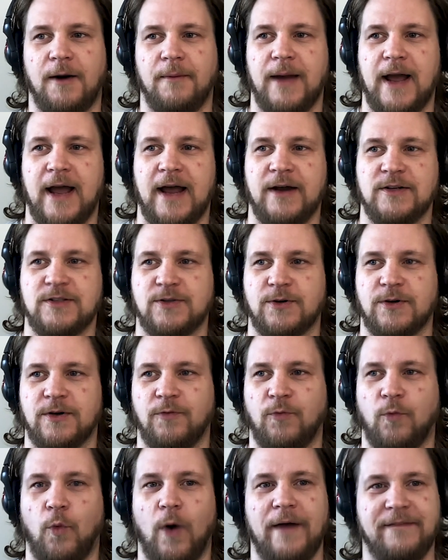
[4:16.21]
and sort
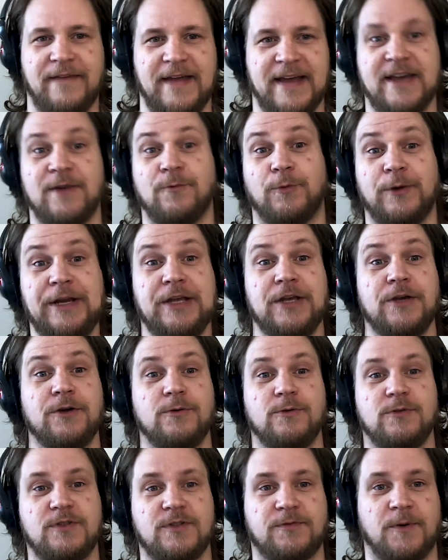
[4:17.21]
of what they can
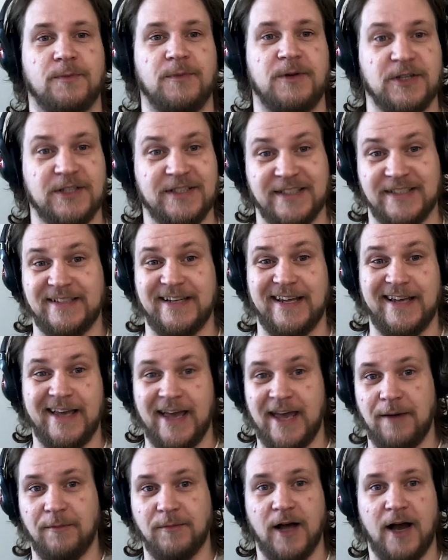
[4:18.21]
reuse from their existing
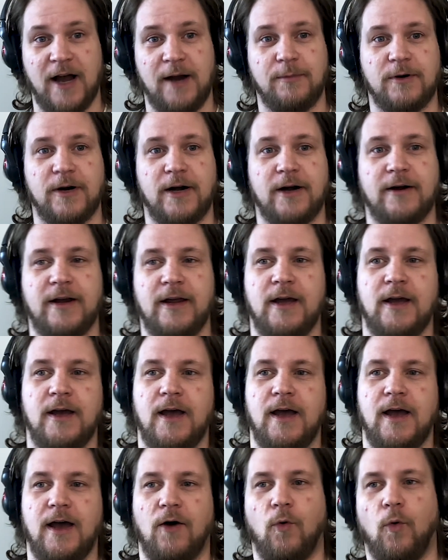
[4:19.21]
game library,
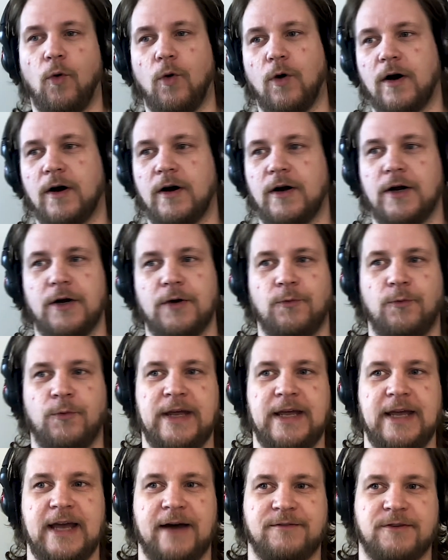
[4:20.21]
or
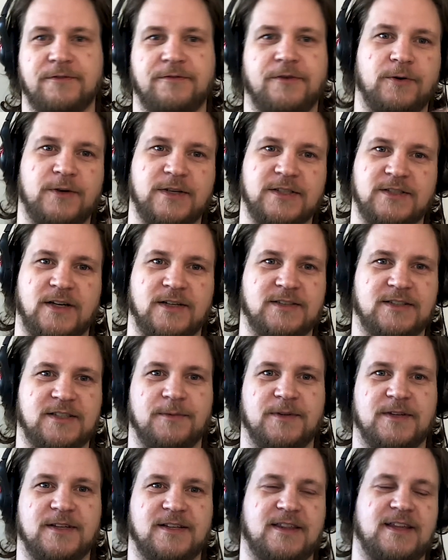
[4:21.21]
we have to focus on
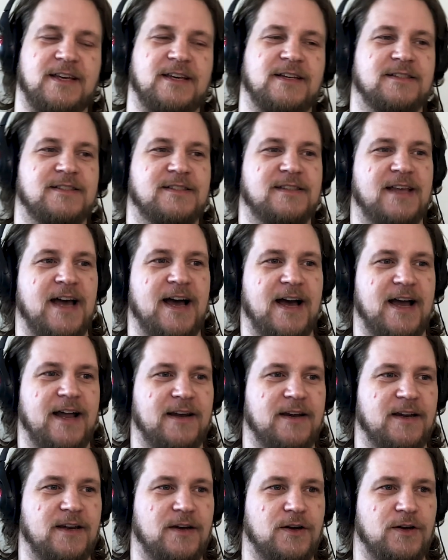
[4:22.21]
some of the things
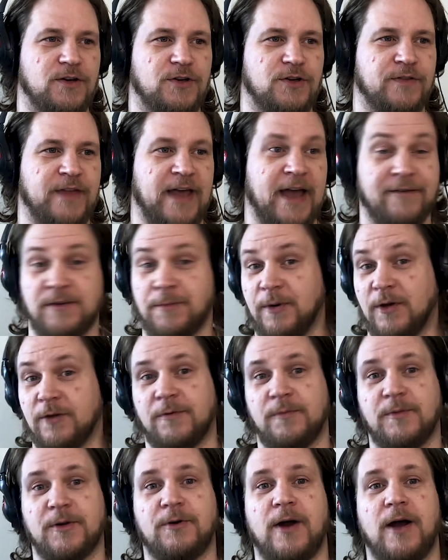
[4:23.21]
that they have to build
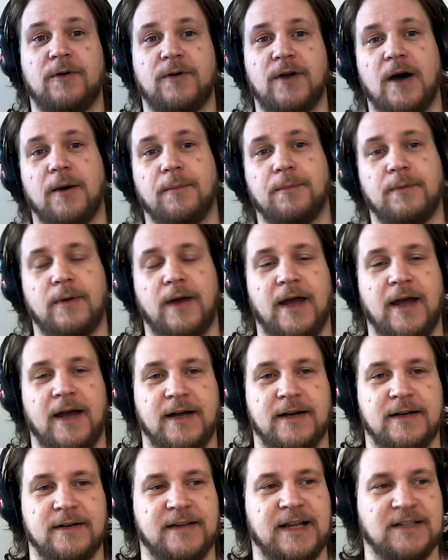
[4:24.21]
from the ground up,
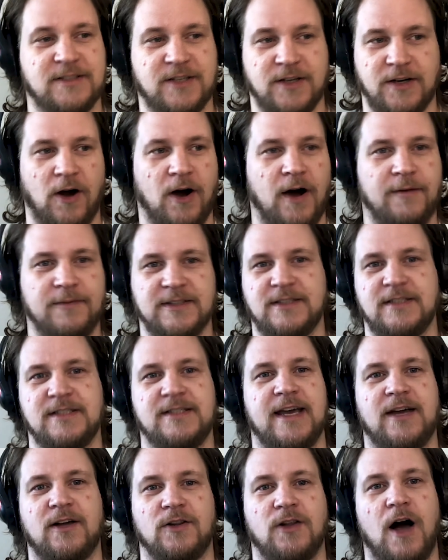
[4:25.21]
and that's going to obviously
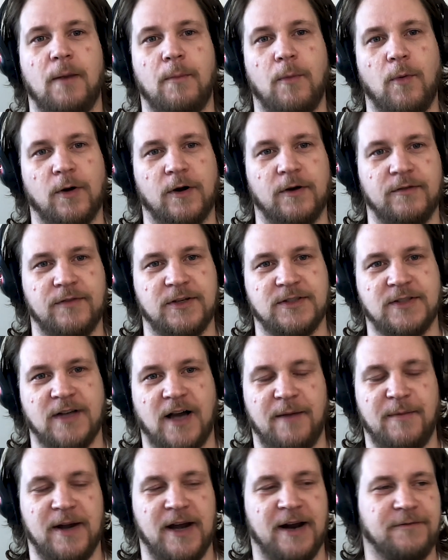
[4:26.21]
take a lot more of their
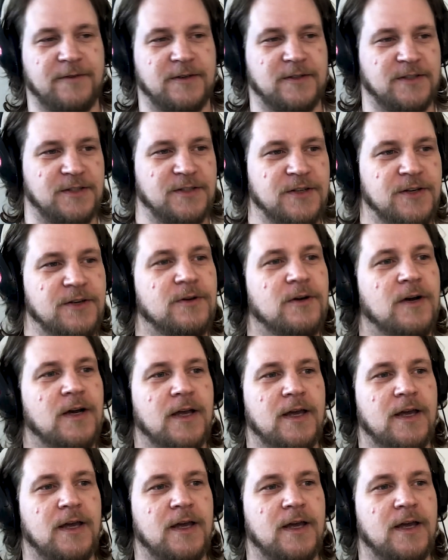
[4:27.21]
time and effort to do.